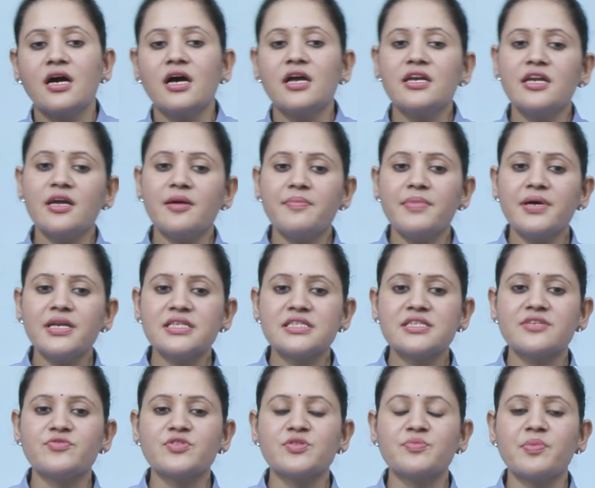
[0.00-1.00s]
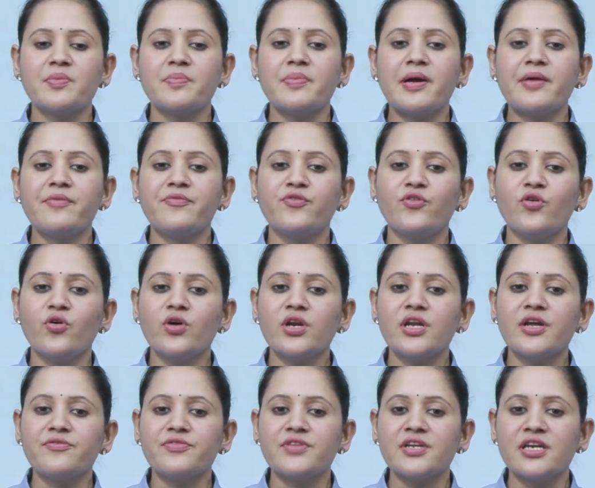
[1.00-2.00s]
A number is divisible by
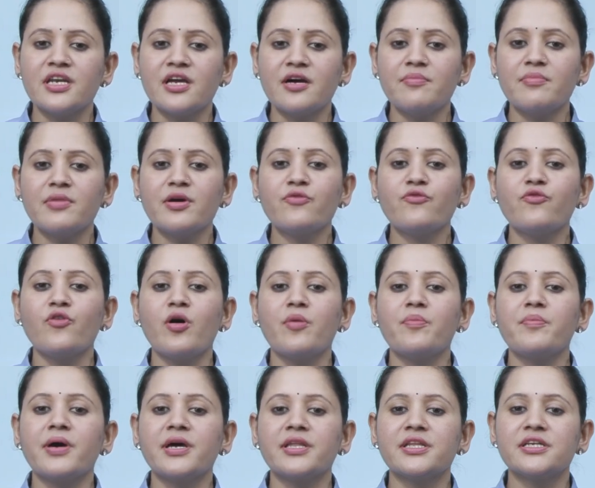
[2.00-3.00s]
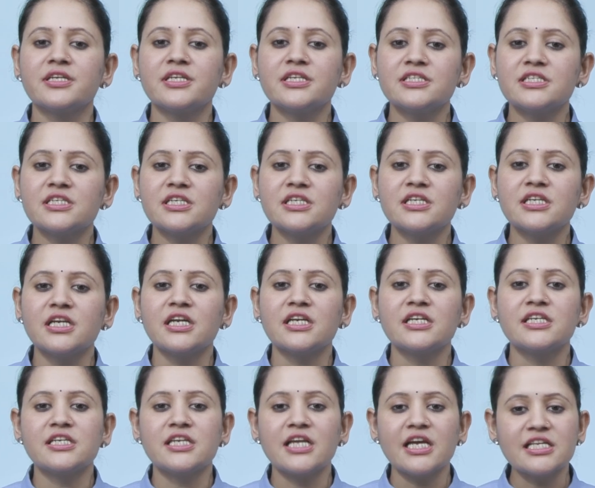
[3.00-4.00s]
4 if the number formed by the digit
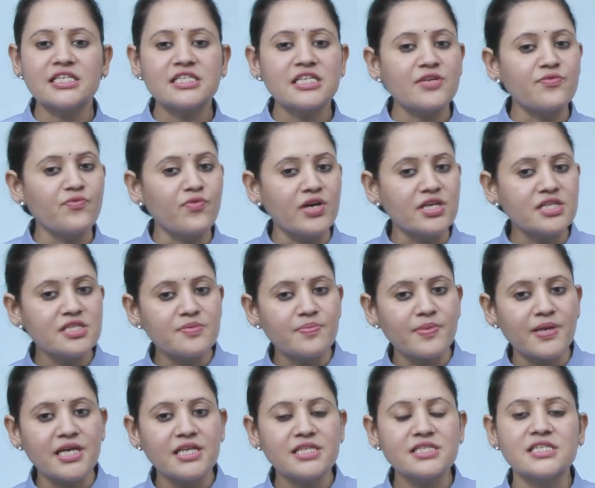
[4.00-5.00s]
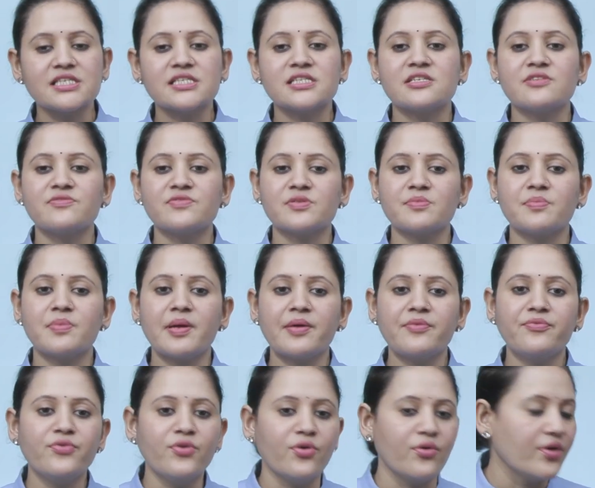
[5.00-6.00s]
in tens and ones place is divisible
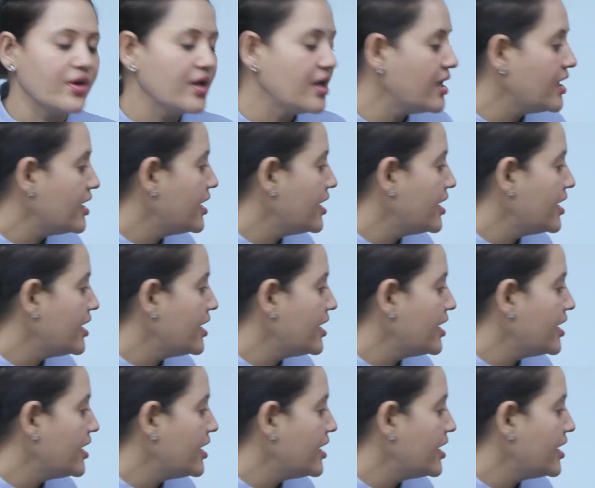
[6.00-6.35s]
by 4.